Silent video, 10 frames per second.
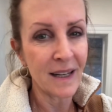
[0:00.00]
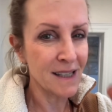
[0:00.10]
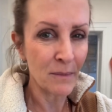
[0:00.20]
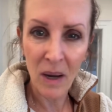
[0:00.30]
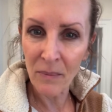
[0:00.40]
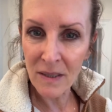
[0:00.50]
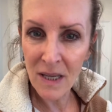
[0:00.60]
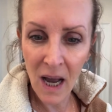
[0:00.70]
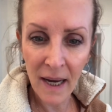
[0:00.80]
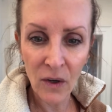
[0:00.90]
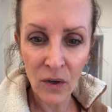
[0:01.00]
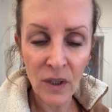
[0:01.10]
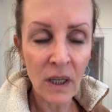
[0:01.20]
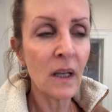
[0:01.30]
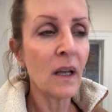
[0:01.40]
And we don't have
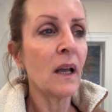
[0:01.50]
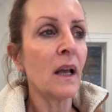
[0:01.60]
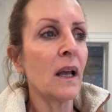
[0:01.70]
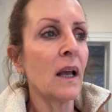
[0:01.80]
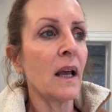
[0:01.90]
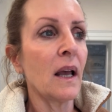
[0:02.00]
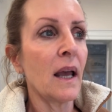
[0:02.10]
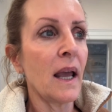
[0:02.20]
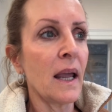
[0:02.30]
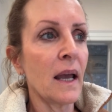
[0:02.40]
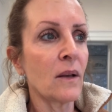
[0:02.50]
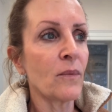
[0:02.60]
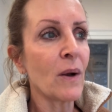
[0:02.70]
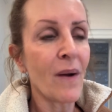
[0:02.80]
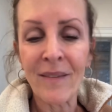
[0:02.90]
anything really planned
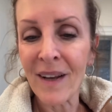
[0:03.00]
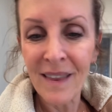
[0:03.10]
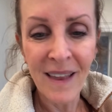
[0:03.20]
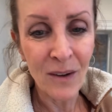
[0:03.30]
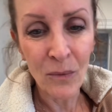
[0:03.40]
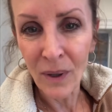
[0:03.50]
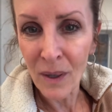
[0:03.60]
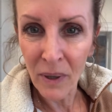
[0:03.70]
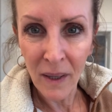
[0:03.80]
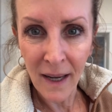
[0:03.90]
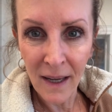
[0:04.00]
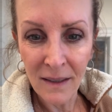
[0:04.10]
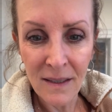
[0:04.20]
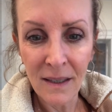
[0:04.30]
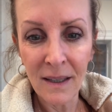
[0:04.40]
except tennis on Sunday and
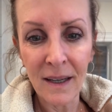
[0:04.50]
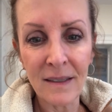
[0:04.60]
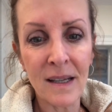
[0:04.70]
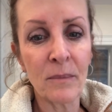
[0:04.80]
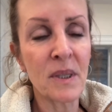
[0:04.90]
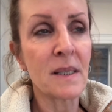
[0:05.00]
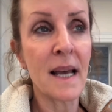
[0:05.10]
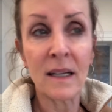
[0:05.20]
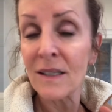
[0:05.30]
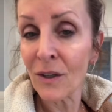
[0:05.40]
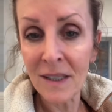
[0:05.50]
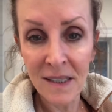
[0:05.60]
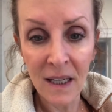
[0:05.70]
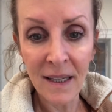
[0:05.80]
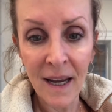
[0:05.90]
then surgery on
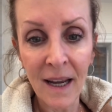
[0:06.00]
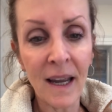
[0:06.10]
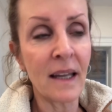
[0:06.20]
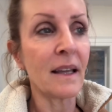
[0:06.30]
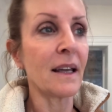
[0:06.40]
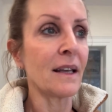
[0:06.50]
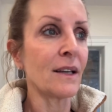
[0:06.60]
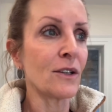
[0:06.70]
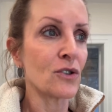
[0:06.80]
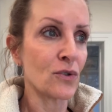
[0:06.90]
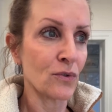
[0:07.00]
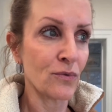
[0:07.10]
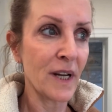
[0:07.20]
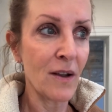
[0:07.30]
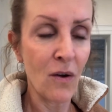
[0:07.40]
Monday. I did want to
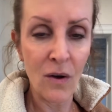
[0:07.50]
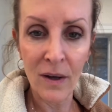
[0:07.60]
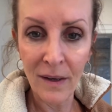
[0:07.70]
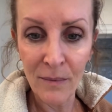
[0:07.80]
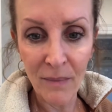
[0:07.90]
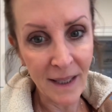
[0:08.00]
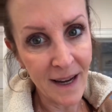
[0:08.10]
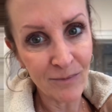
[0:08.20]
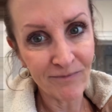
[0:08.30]
say one more thing of